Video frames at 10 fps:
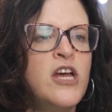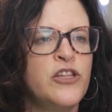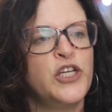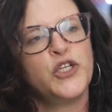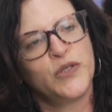
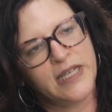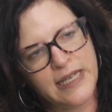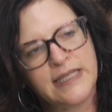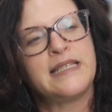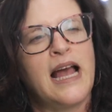They're using
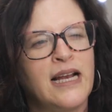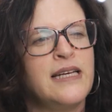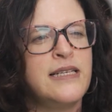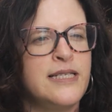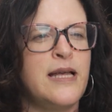exactly
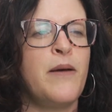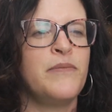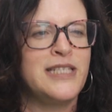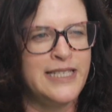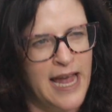the same
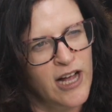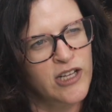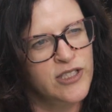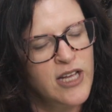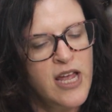
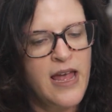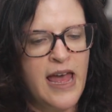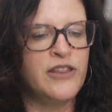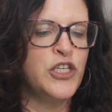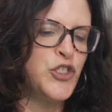cells,
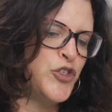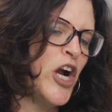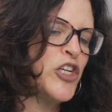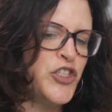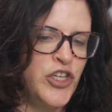and the
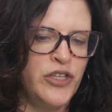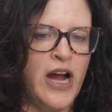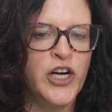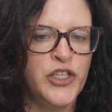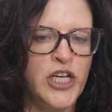structure, the
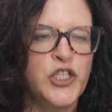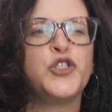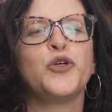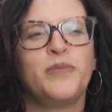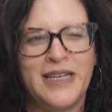architecture
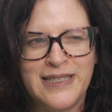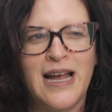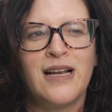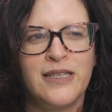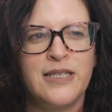should be
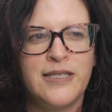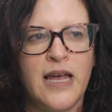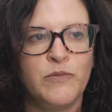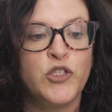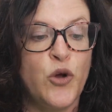exactly the
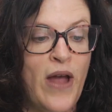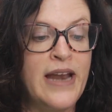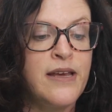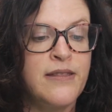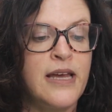same. So
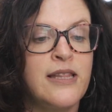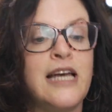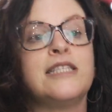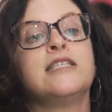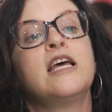anything
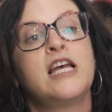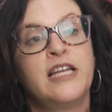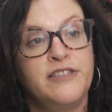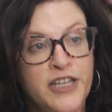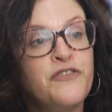that's
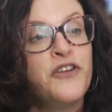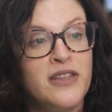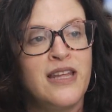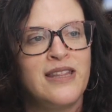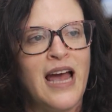different
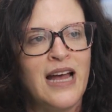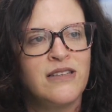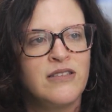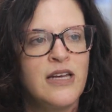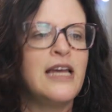than that
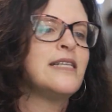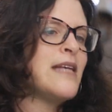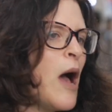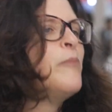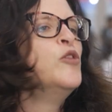is
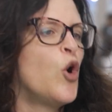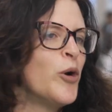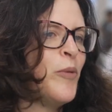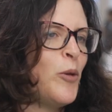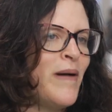
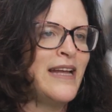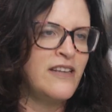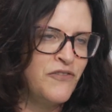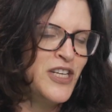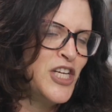abnormal by
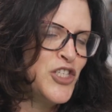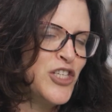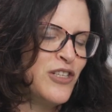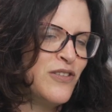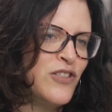definition.
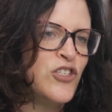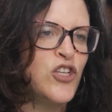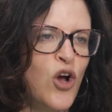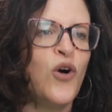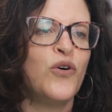
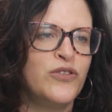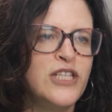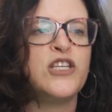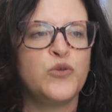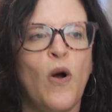So
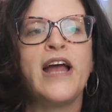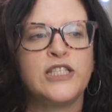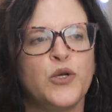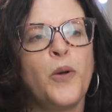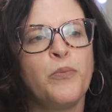this is why it's
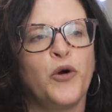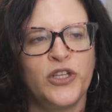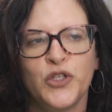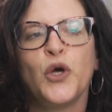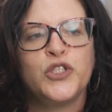so
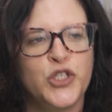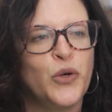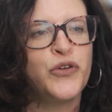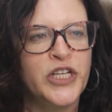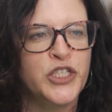important, so
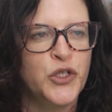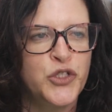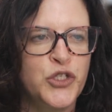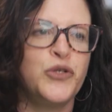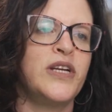critical
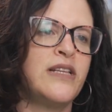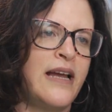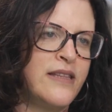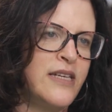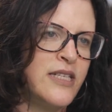to do it
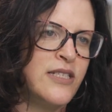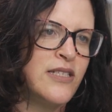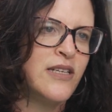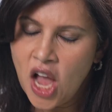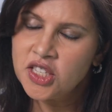like this.
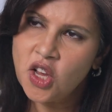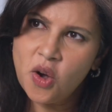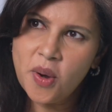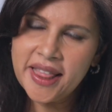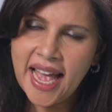
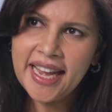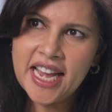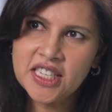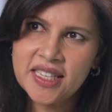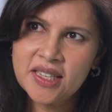So in that
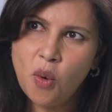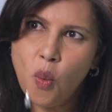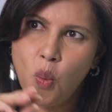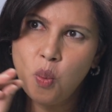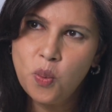case,
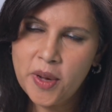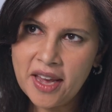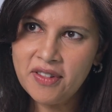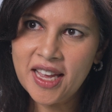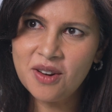
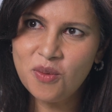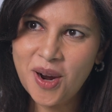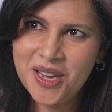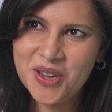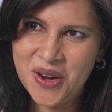given
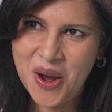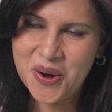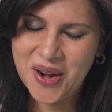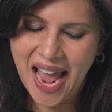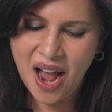what you
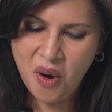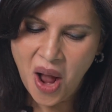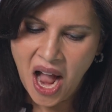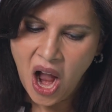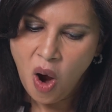know now,
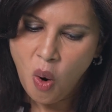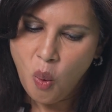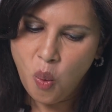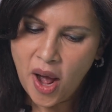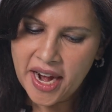
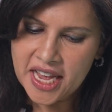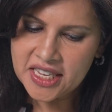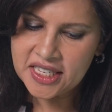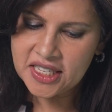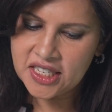what
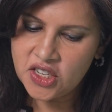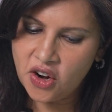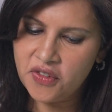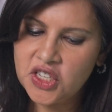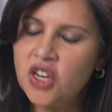is
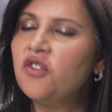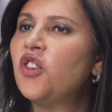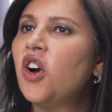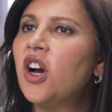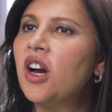your vision
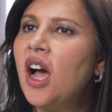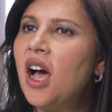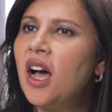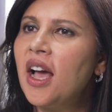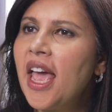for
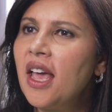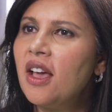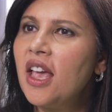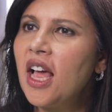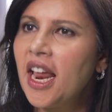
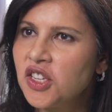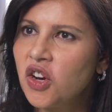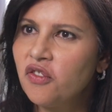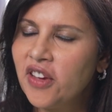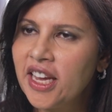
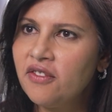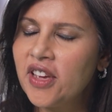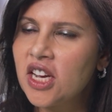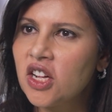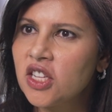electric
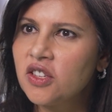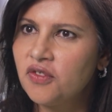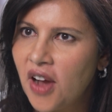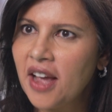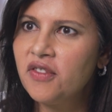
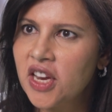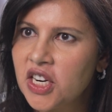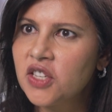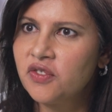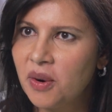vehicles 5
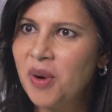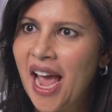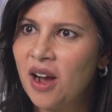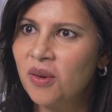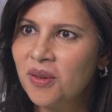years from now?